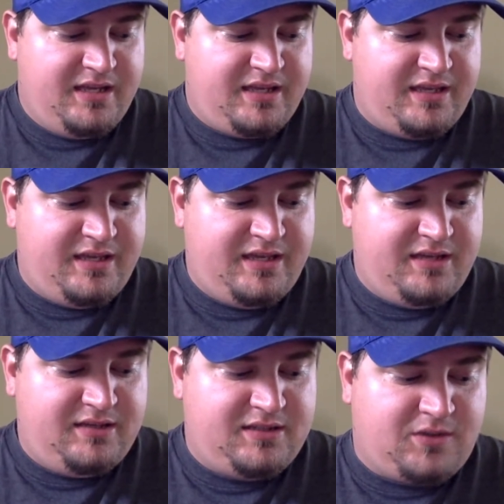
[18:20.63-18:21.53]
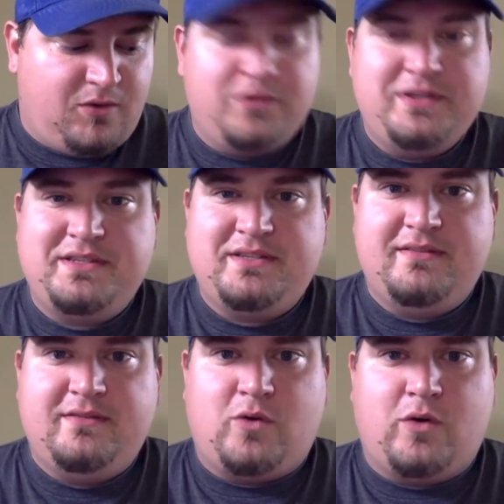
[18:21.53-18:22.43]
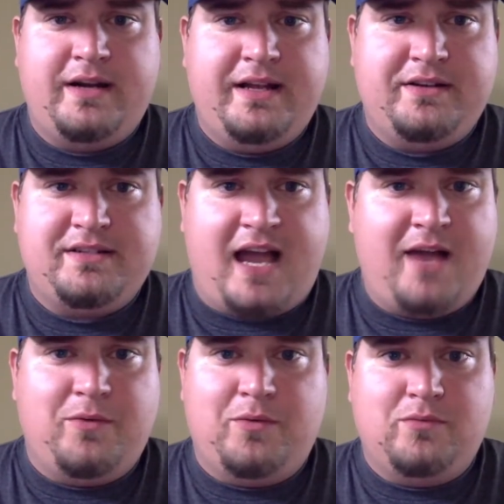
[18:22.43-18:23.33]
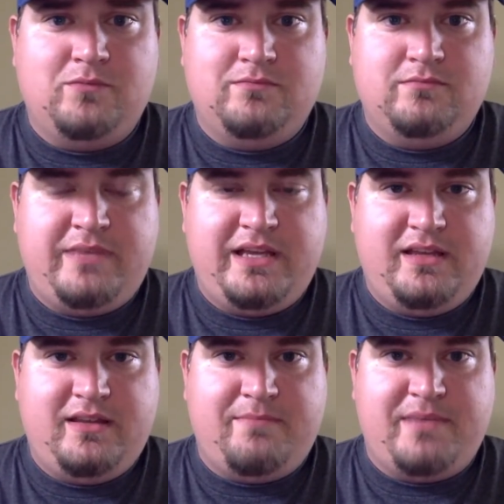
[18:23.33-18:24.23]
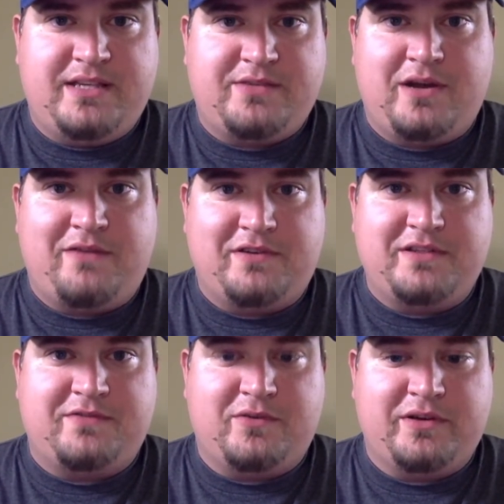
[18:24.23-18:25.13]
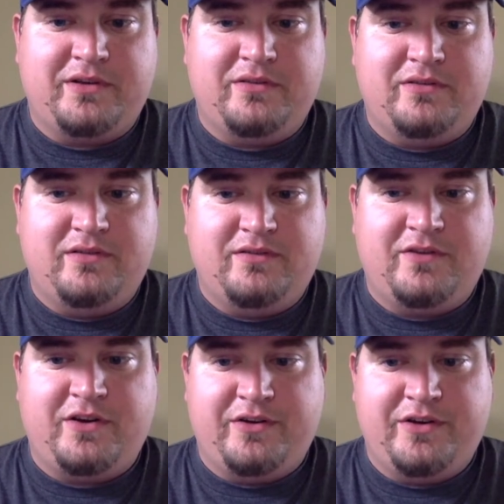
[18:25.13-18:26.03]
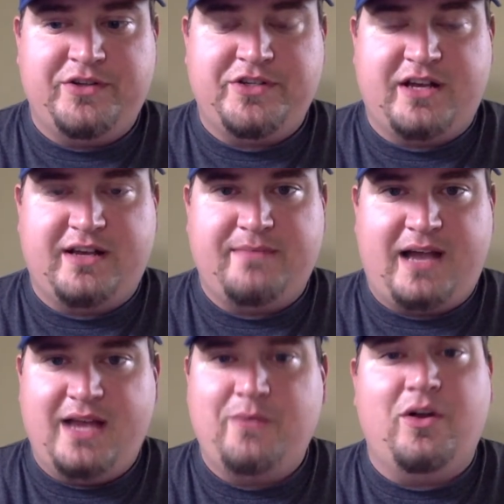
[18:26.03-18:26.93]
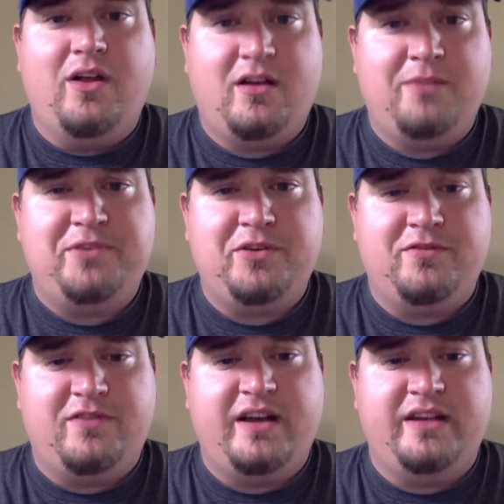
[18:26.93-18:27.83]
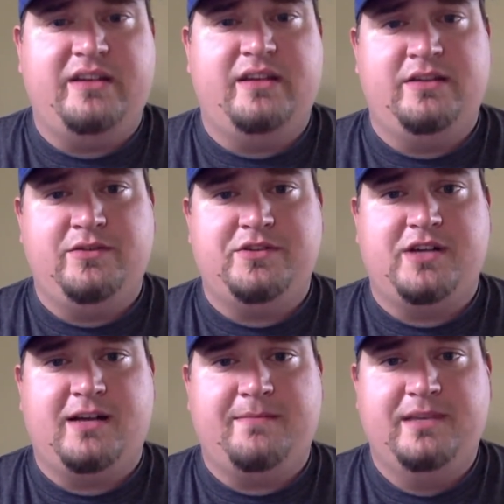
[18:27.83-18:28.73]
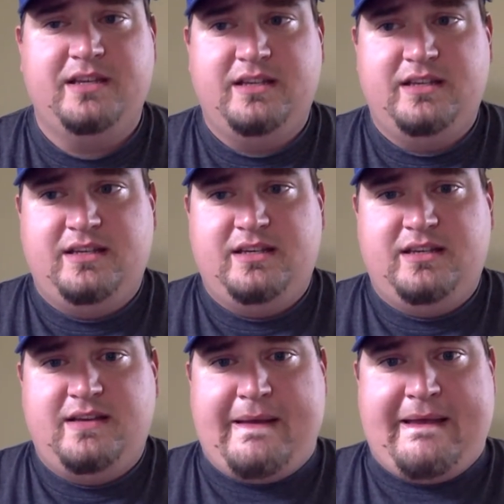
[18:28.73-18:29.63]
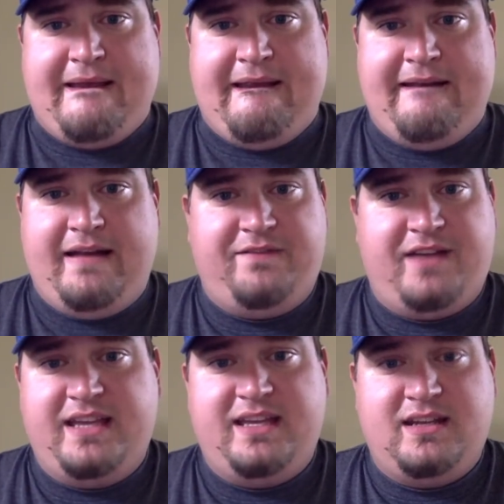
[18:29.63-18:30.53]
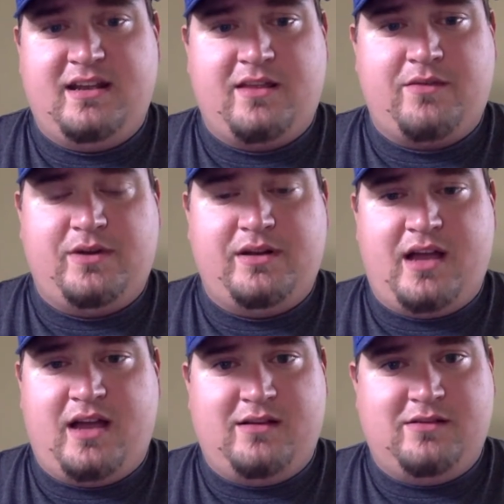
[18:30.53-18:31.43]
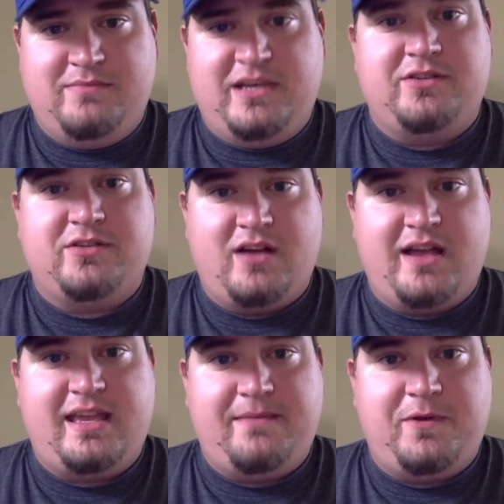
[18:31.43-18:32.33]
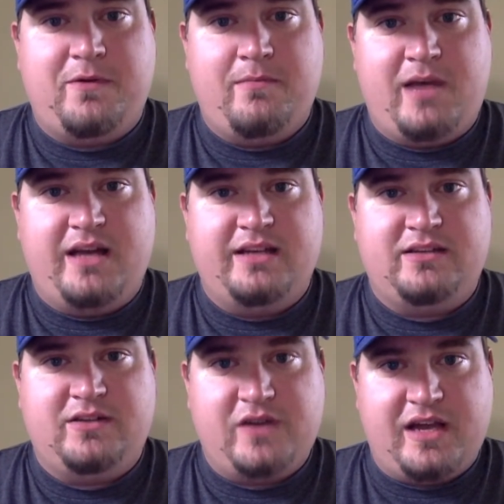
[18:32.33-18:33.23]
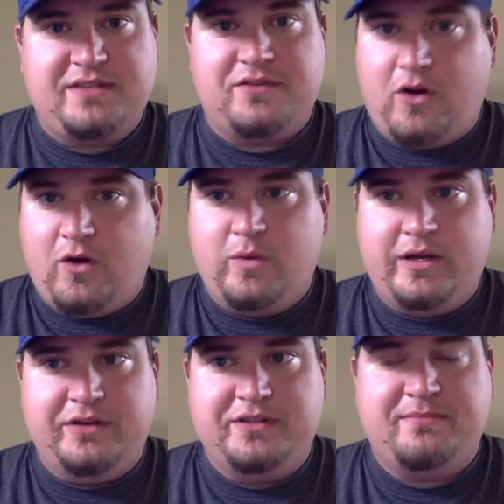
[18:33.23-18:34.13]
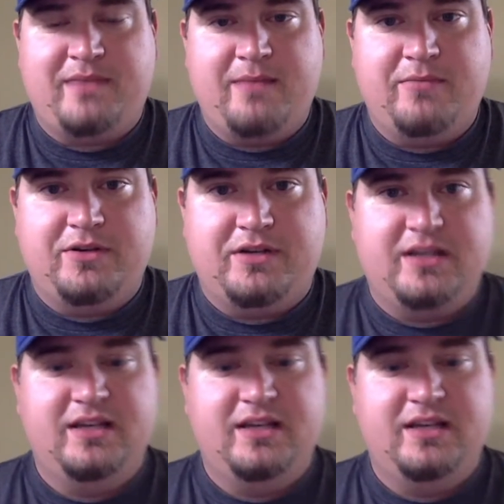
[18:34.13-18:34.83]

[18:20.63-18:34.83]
He told his coordinators, "I will be the best reference for you for your new job. I will help you find a new job. And if I get another one, I'll make sure I keep you in mind. You guys are all winners in my book."